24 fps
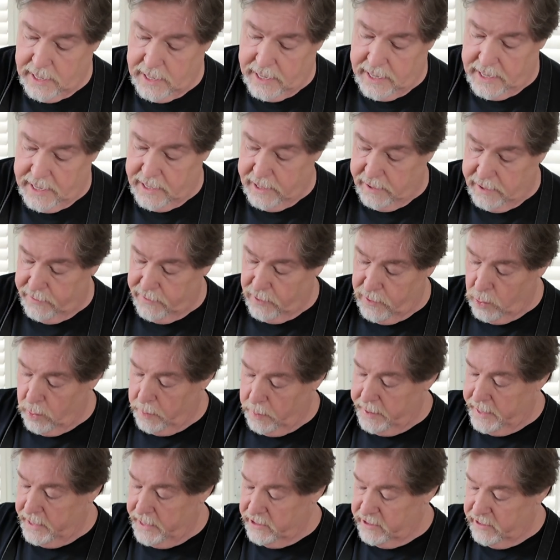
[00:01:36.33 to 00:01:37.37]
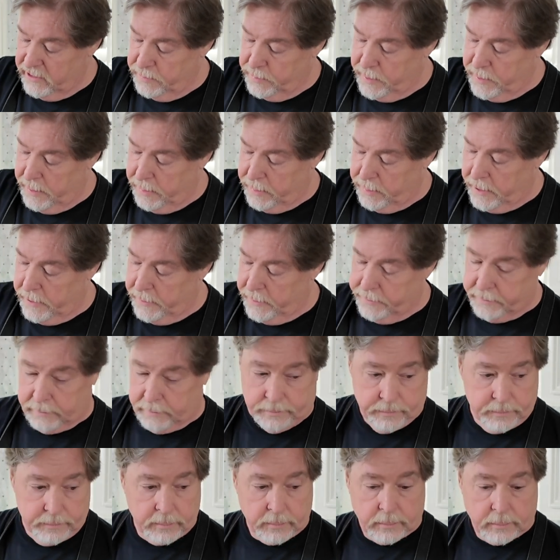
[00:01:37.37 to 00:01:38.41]
and then a 4 pinch of pepper,
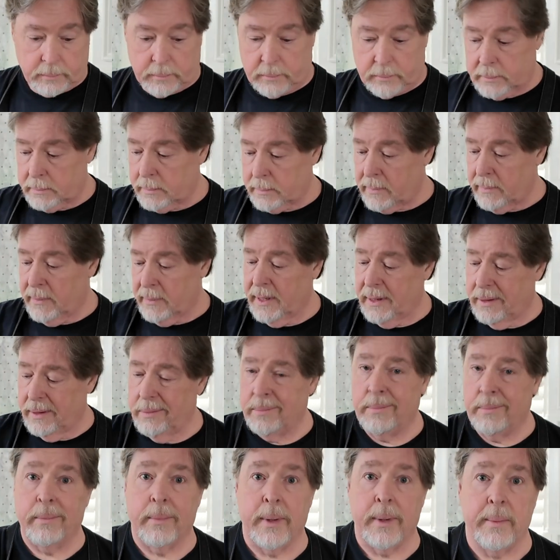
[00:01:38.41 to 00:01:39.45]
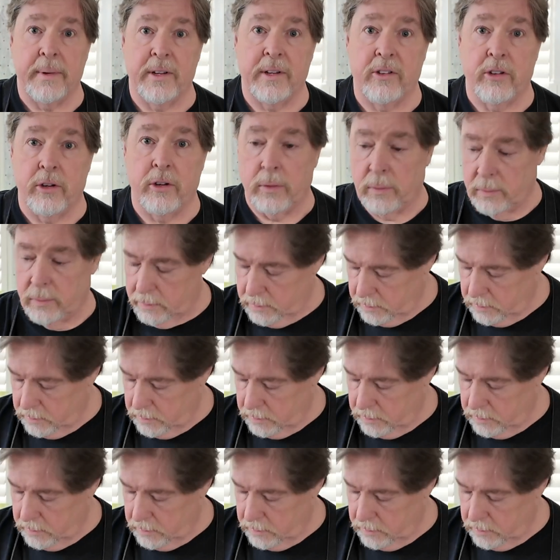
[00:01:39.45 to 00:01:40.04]
maybe 2.